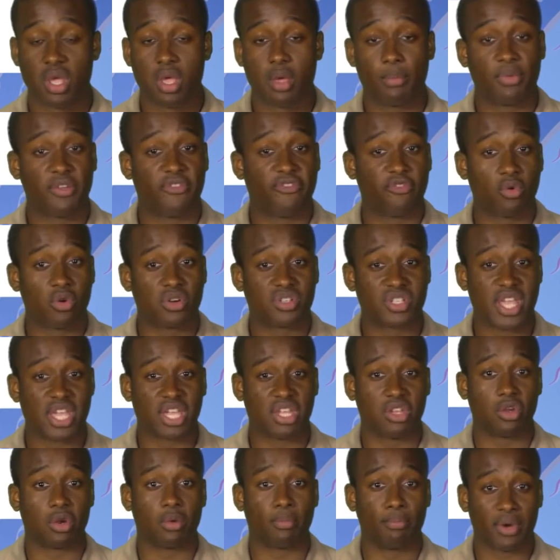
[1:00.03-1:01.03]
before
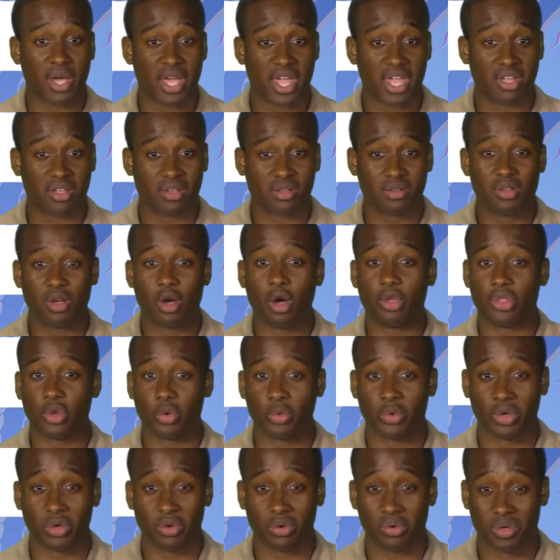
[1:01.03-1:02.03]
taking your bike on the
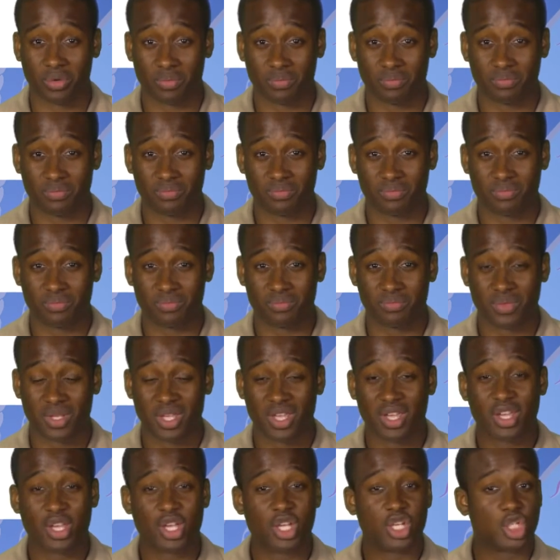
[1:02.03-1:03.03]
road.
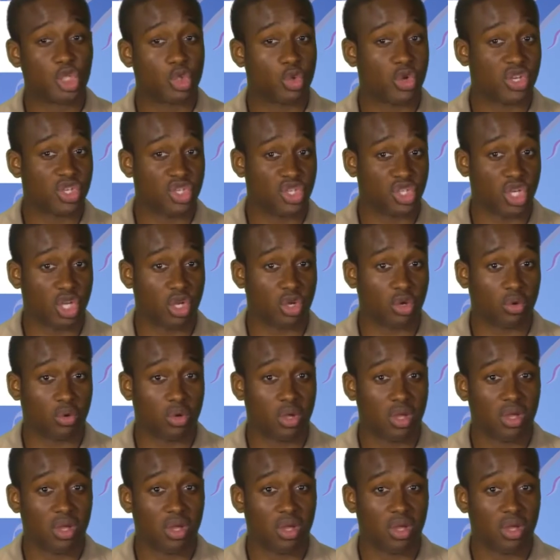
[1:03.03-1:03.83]
Trends show